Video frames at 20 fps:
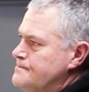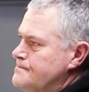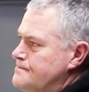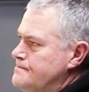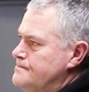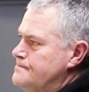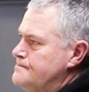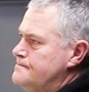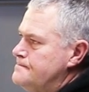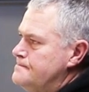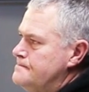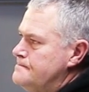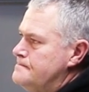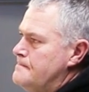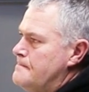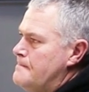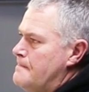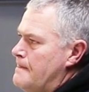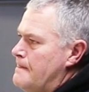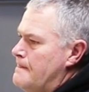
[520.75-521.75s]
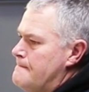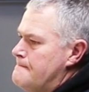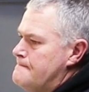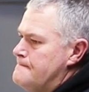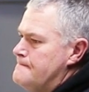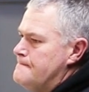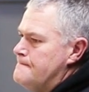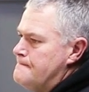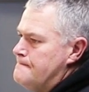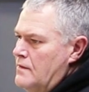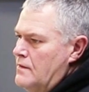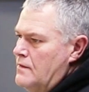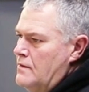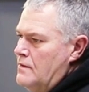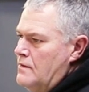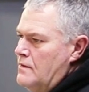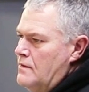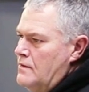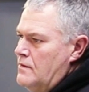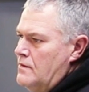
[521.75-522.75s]

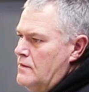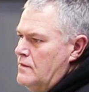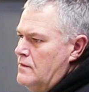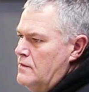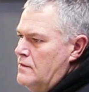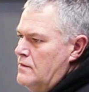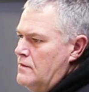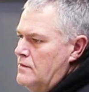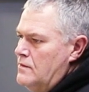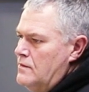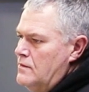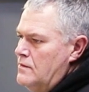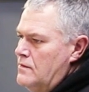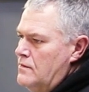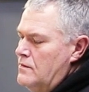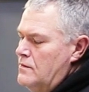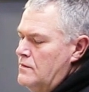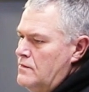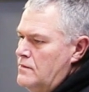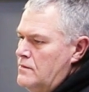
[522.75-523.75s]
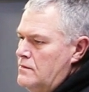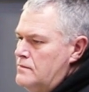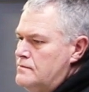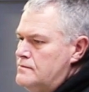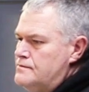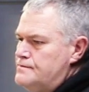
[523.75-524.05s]
The person shown says nothing.